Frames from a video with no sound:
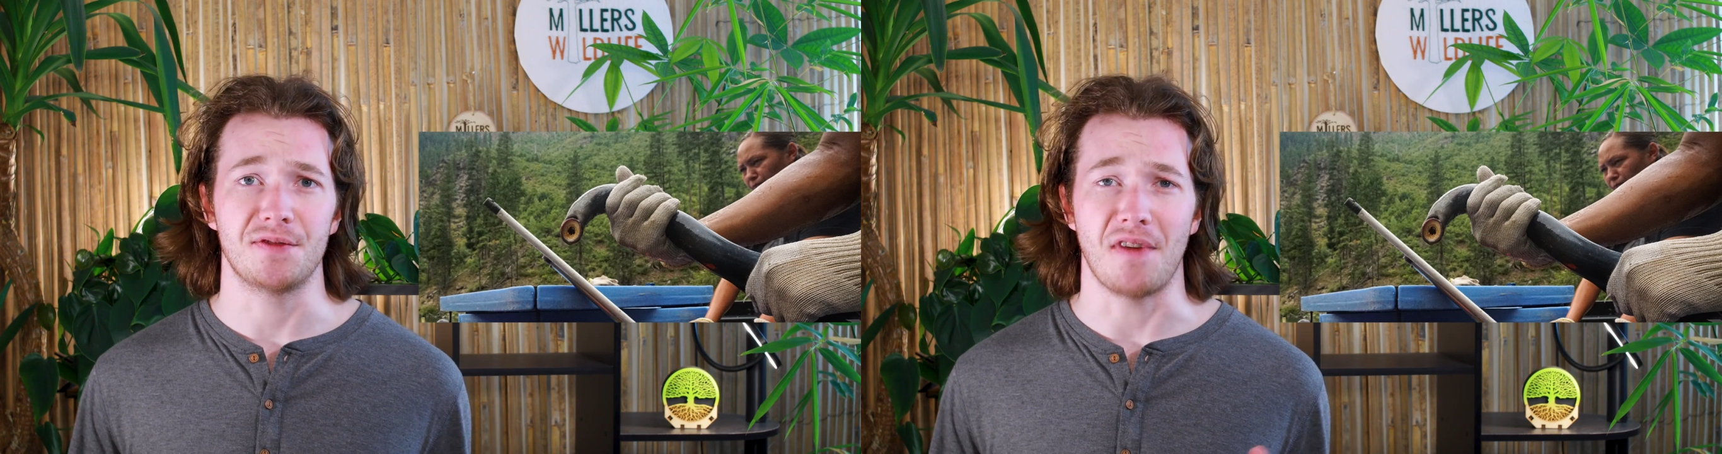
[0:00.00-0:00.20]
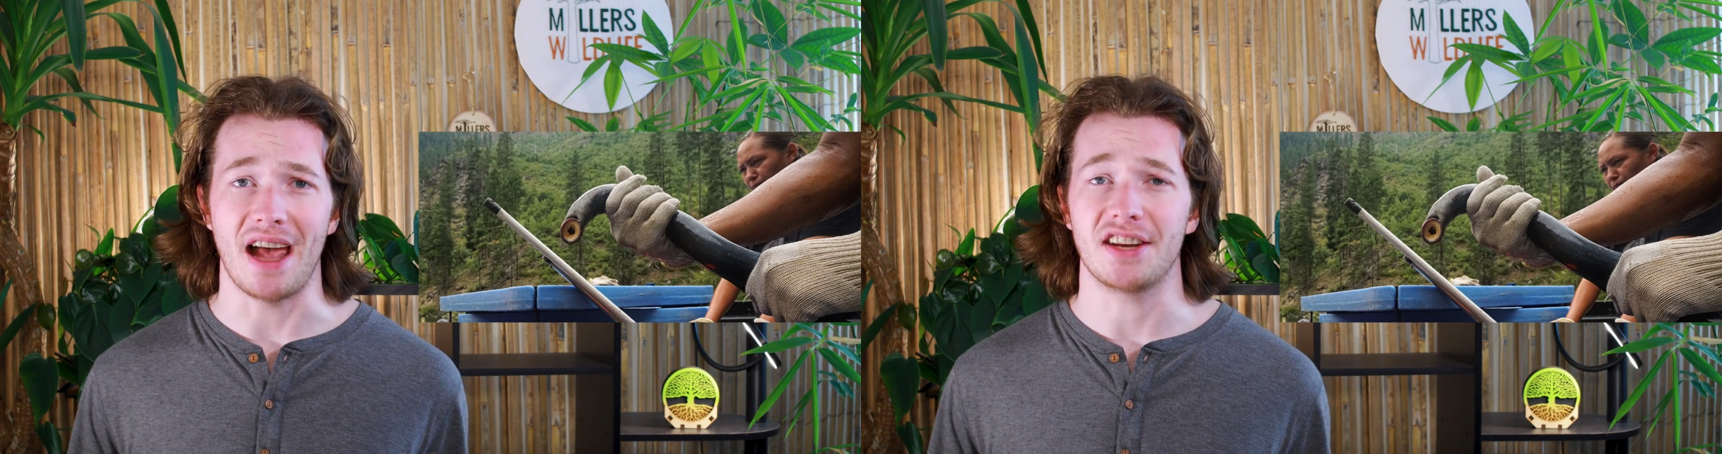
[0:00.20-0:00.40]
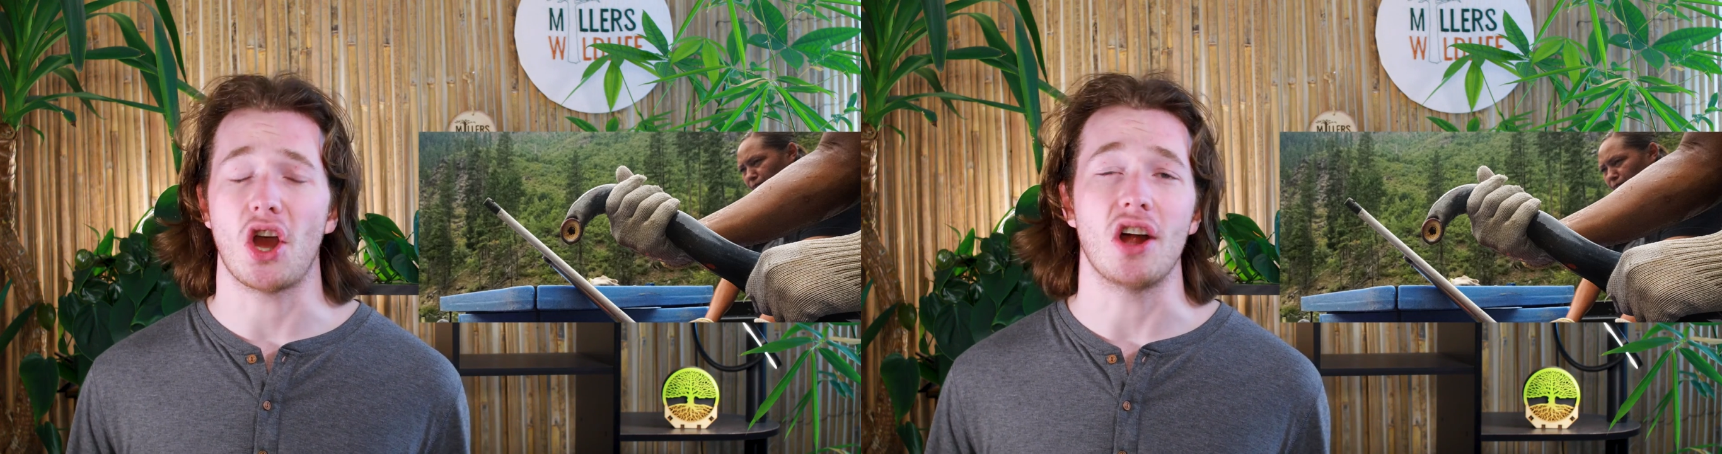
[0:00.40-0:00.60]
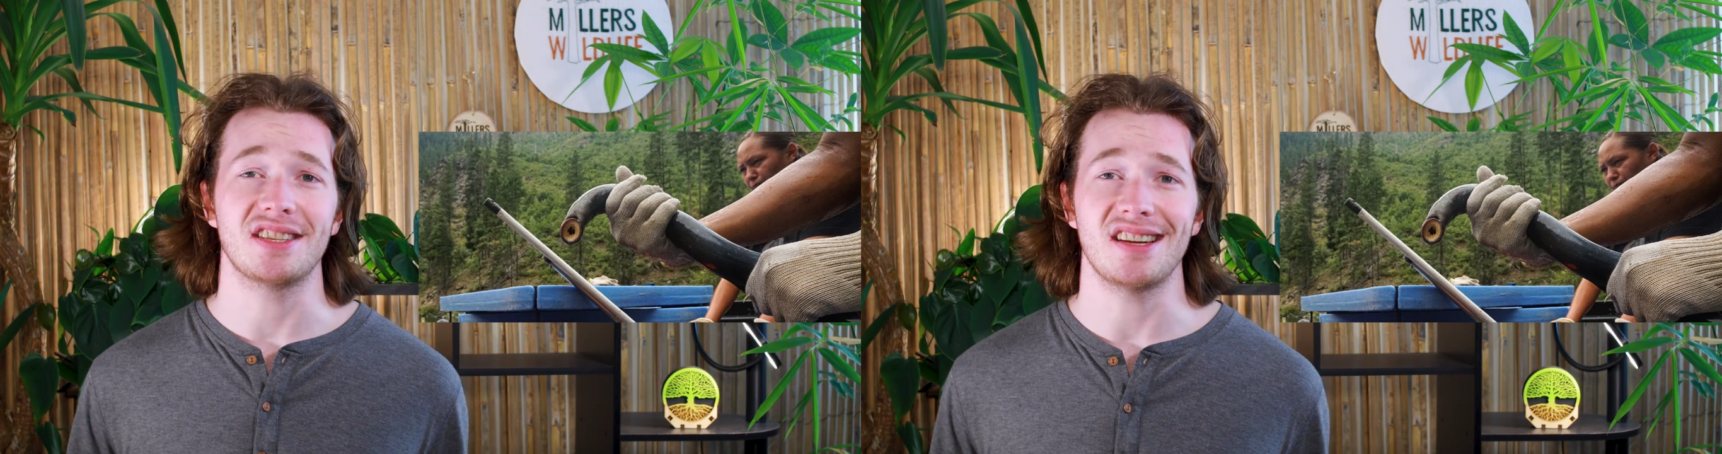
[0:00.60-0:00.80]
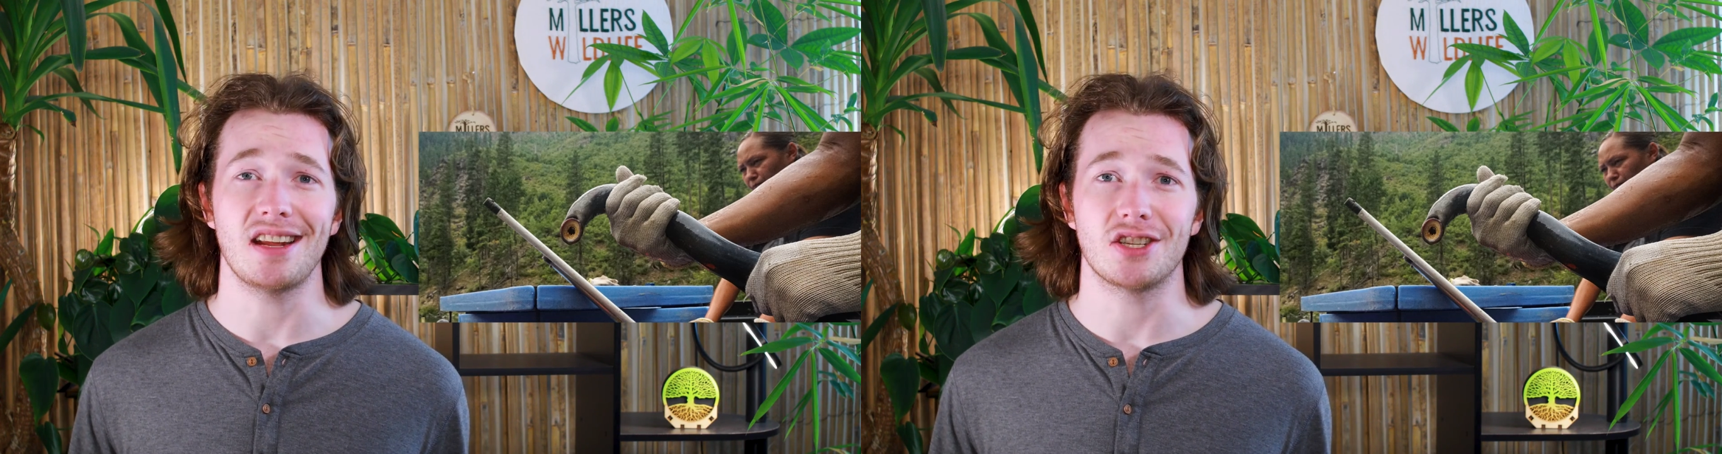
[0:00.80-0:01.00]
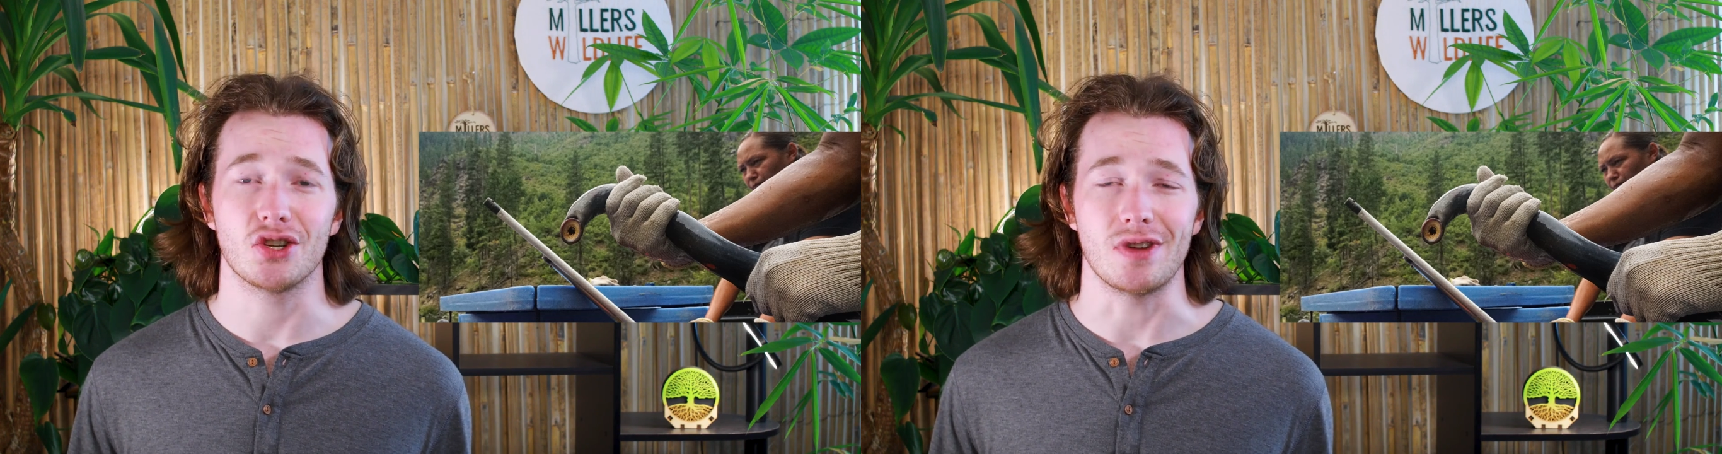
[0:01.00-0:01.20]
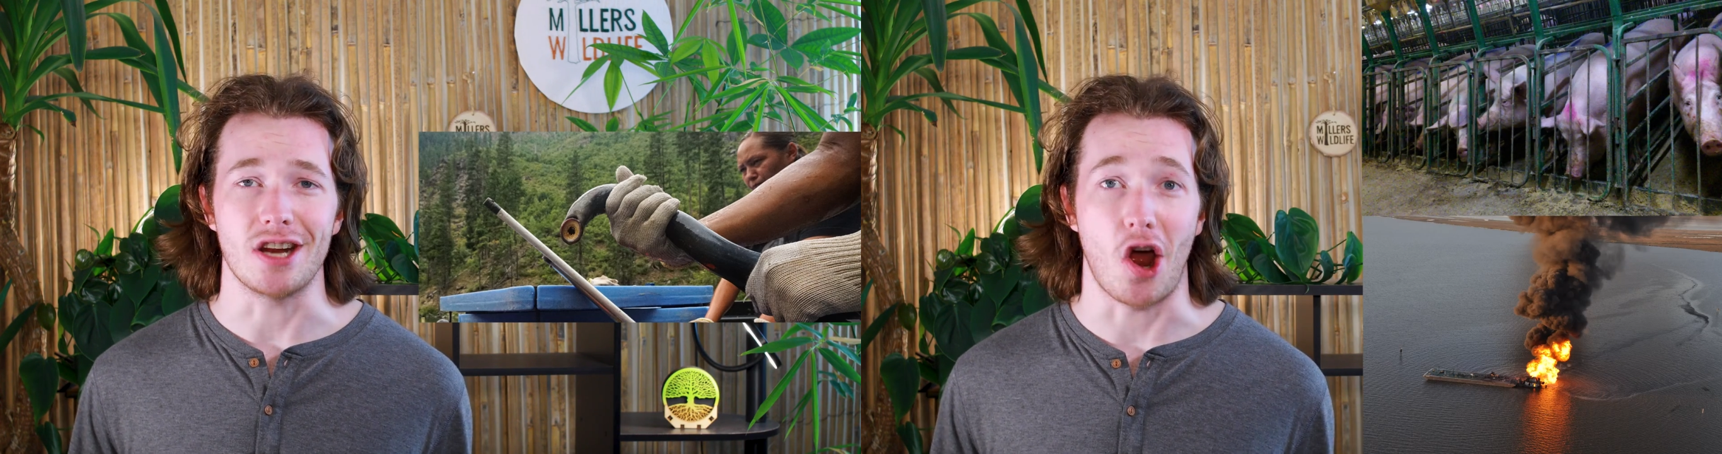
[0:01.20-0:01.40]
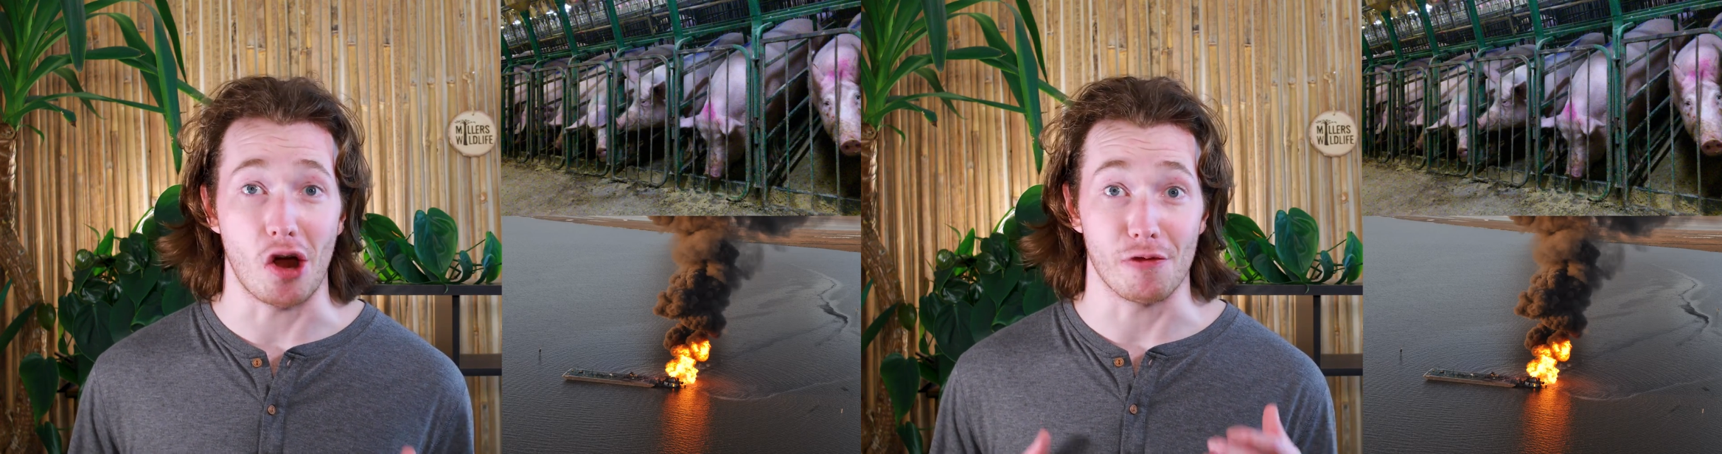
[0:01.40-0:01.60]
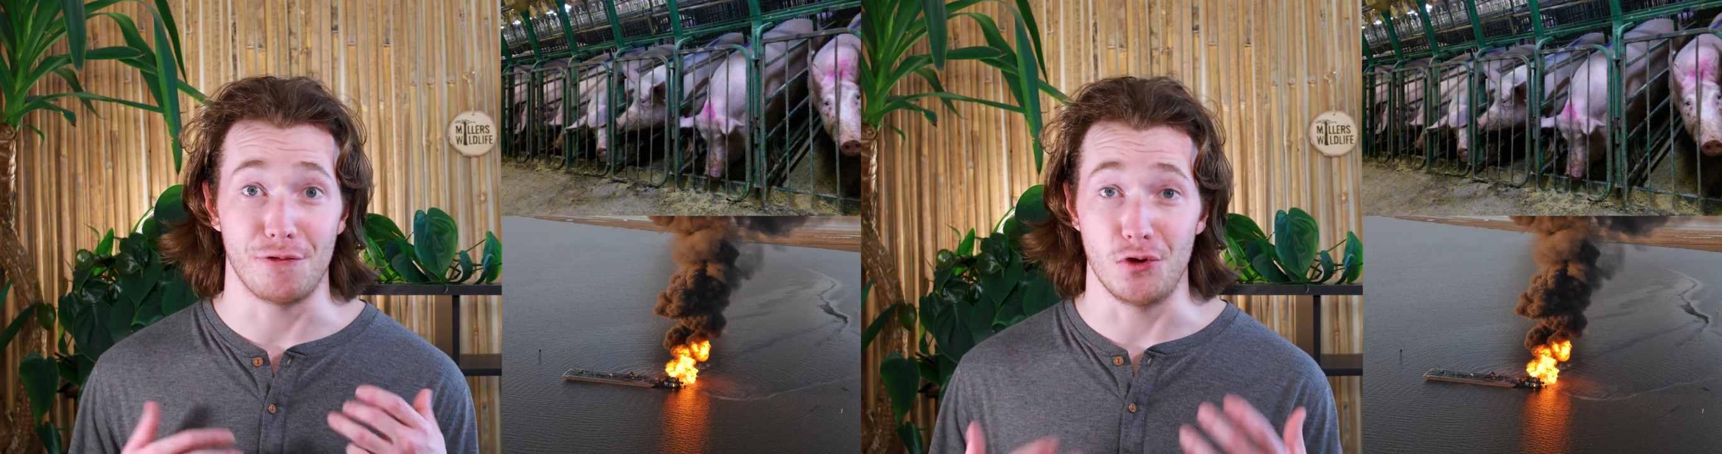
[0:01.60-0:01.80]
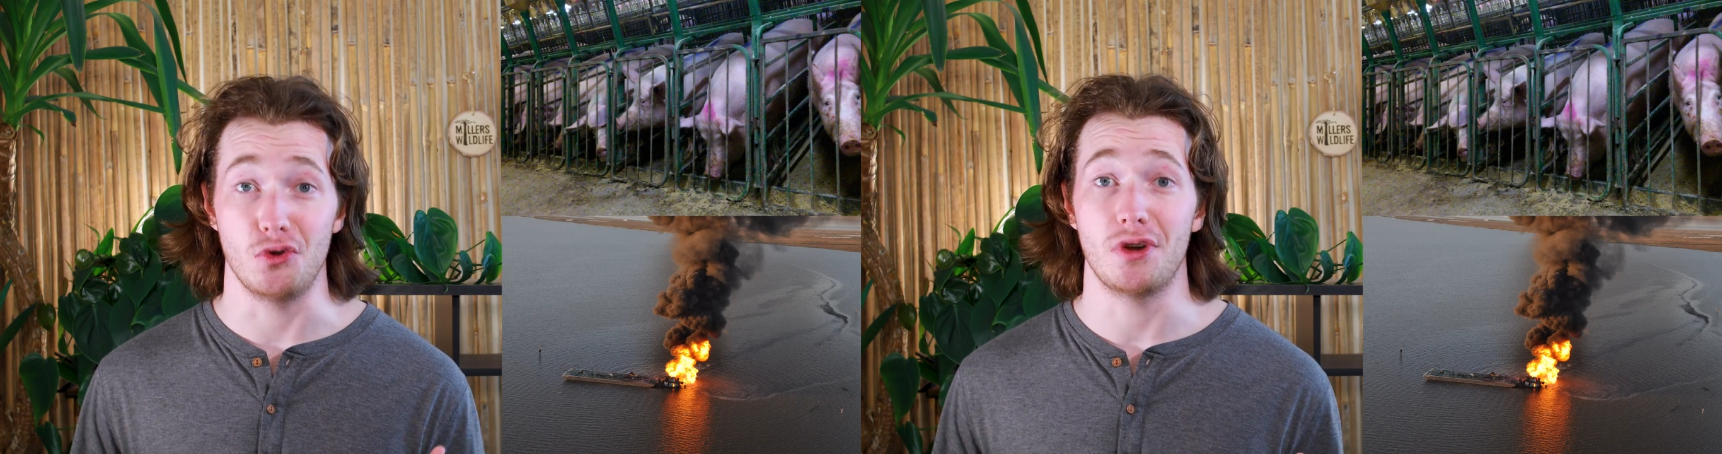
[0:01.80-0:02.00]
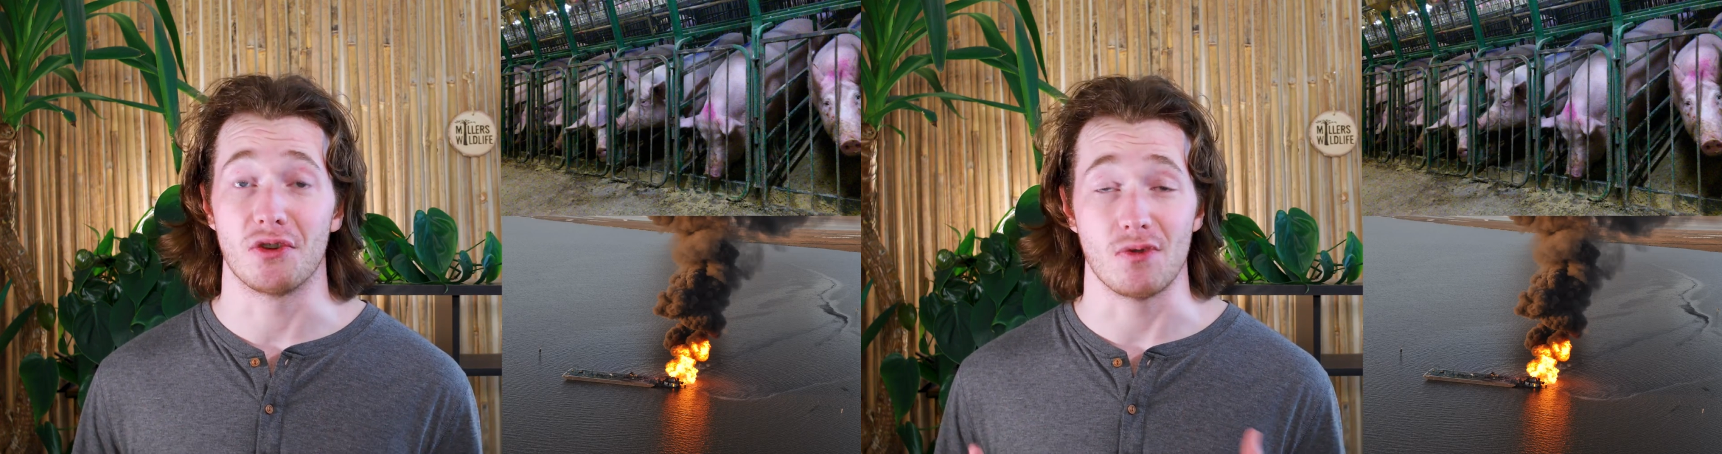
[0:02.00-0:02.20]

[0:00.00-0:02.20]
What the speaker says: fine continent treat our food and